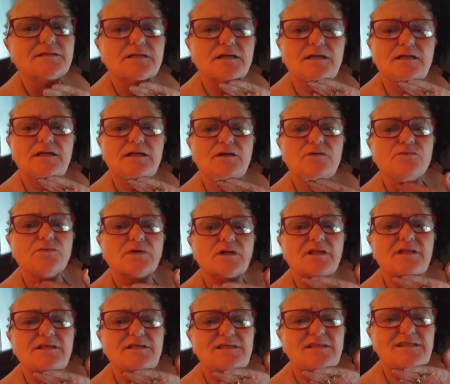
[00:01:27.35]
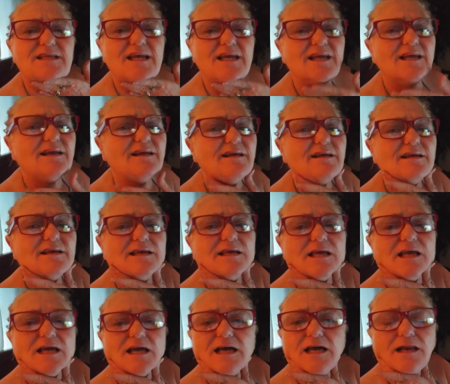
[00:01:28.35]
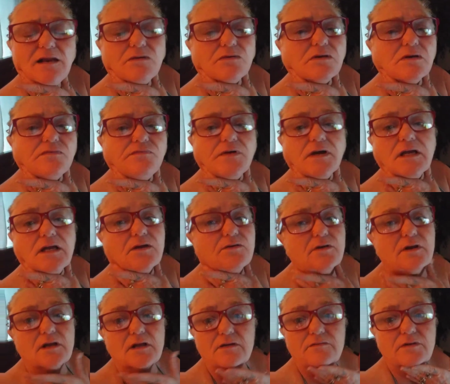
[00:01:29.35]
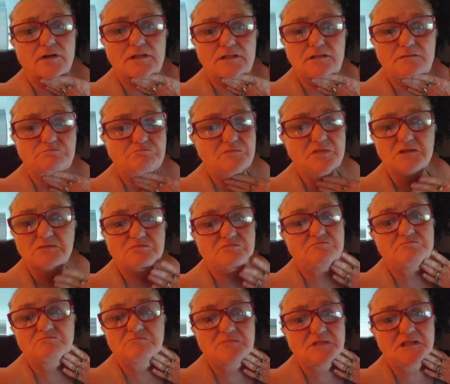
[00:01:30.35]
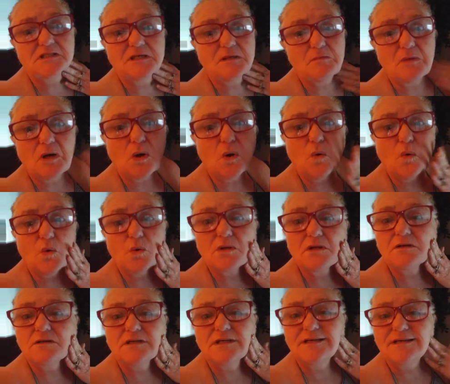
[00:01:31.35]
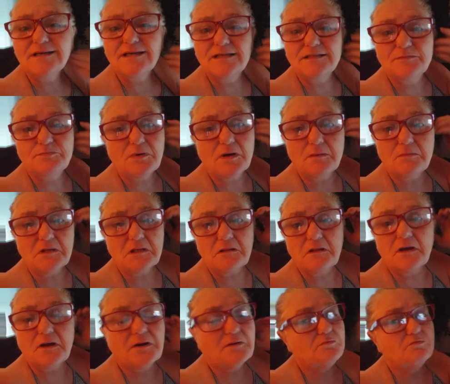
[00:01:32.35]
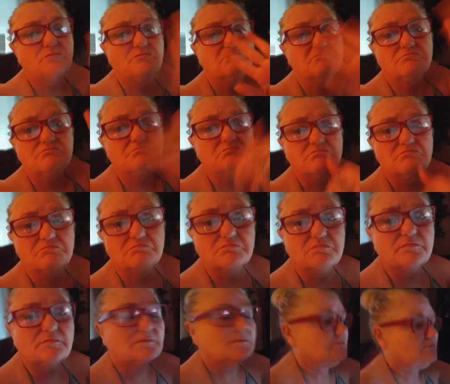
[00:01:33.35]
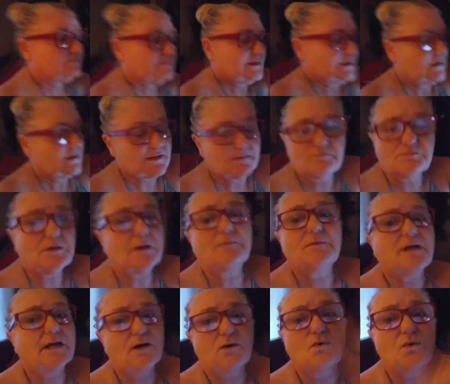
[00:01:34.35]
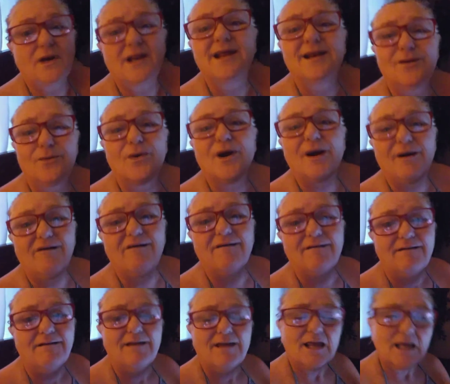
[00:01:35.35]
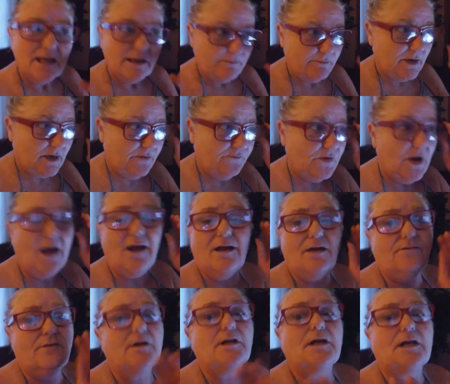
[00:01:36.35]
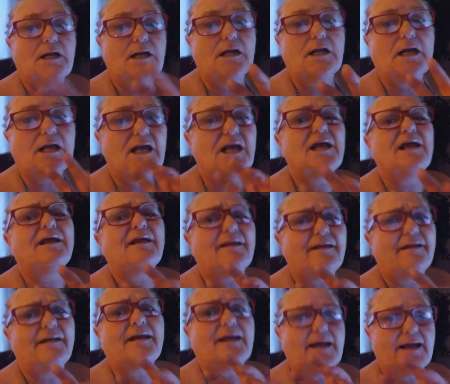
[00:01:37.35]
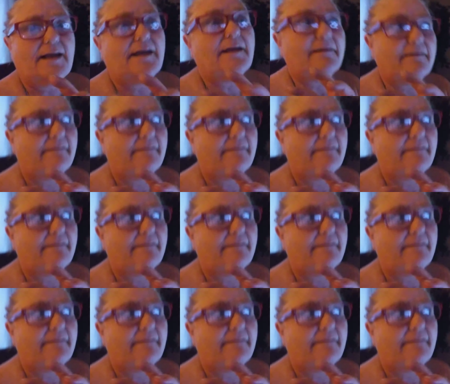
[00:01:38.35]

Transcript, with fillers: how to get rid of this thing? I don't know if I can get rid of it. Because I'm old. It's probably there. It probably ain't going anywhere. But if y'all have any, any